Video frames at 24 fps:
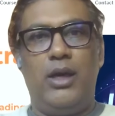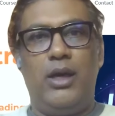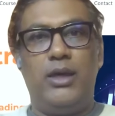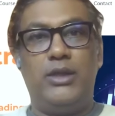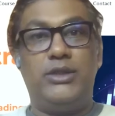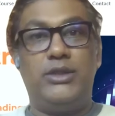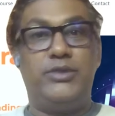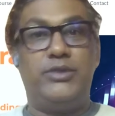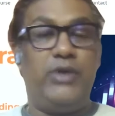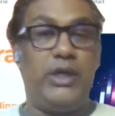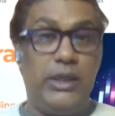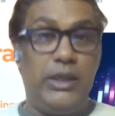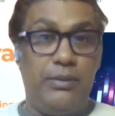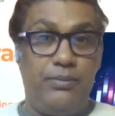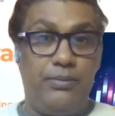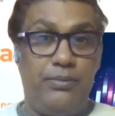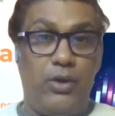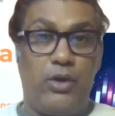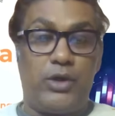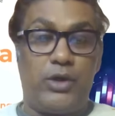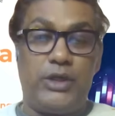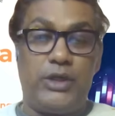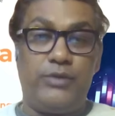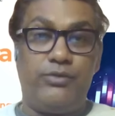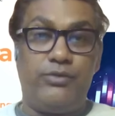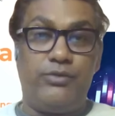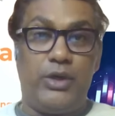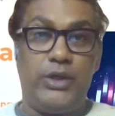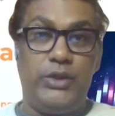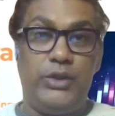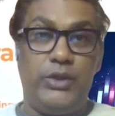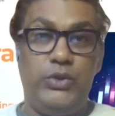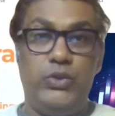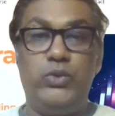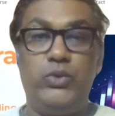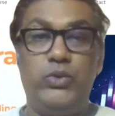is very important for
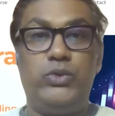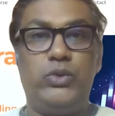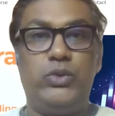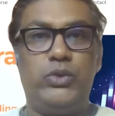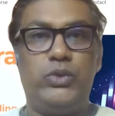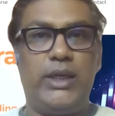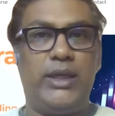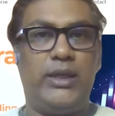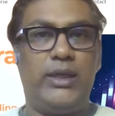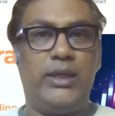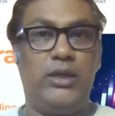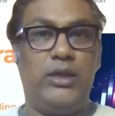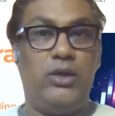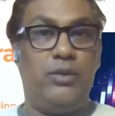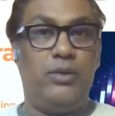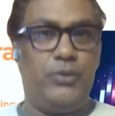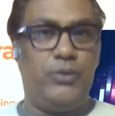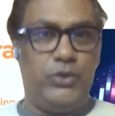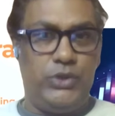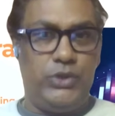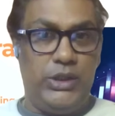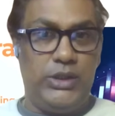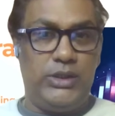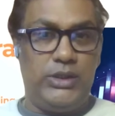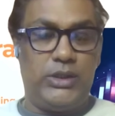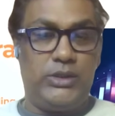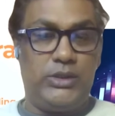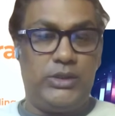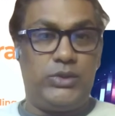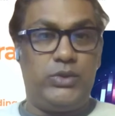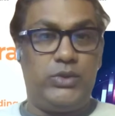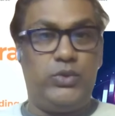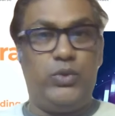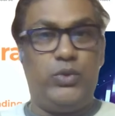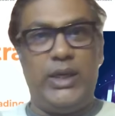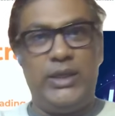you to take your
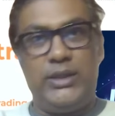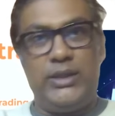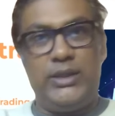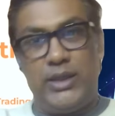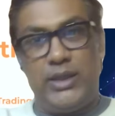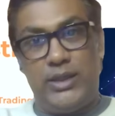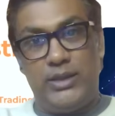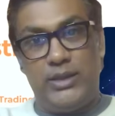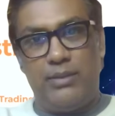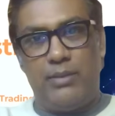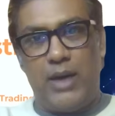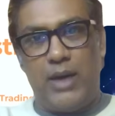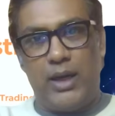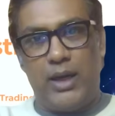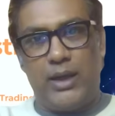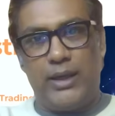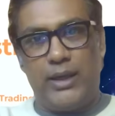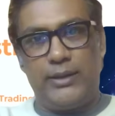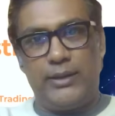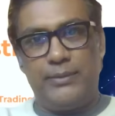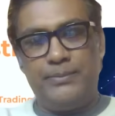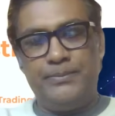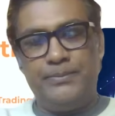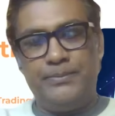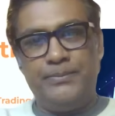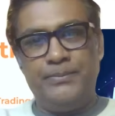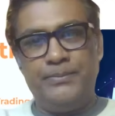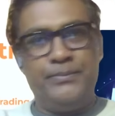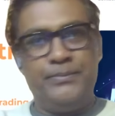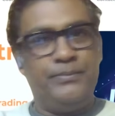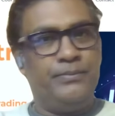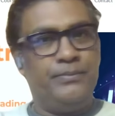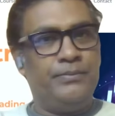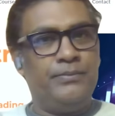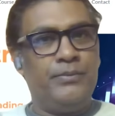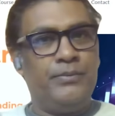positions to enter in the market.
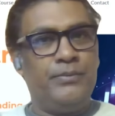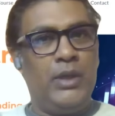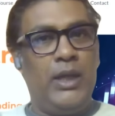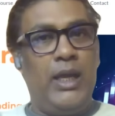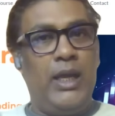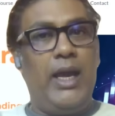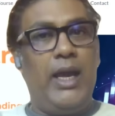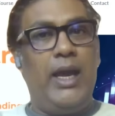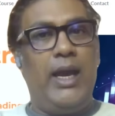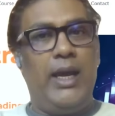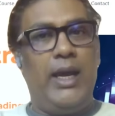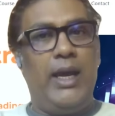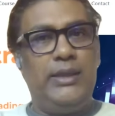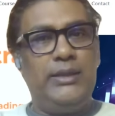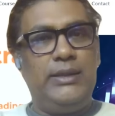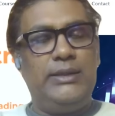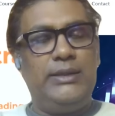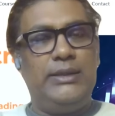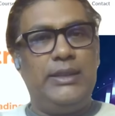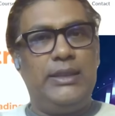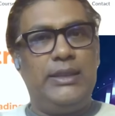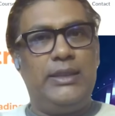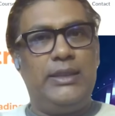And